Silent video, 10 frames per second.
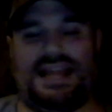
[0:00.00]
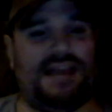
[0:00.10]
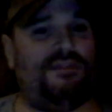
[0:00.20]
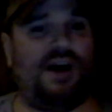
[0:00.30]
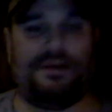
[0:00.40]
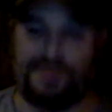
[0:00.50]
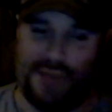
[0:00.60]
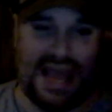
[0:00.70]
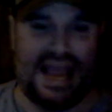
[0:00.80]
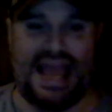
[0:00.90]
think of off
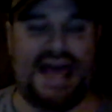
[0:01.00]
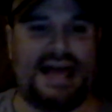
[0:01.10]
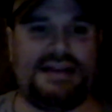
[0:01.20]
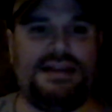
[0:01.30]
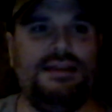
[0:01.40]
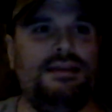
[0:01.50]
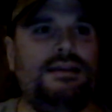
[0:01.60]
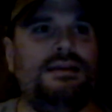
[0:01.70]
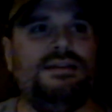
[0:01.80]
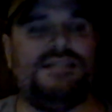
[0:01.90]
my head
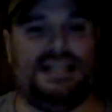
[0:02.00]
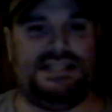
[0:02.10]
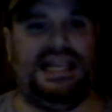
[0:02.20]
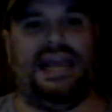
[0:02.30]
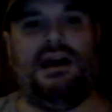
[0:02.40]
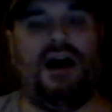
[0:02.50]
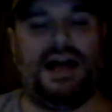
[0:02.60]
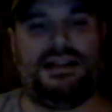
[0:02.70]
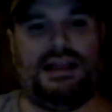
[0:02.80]
since he got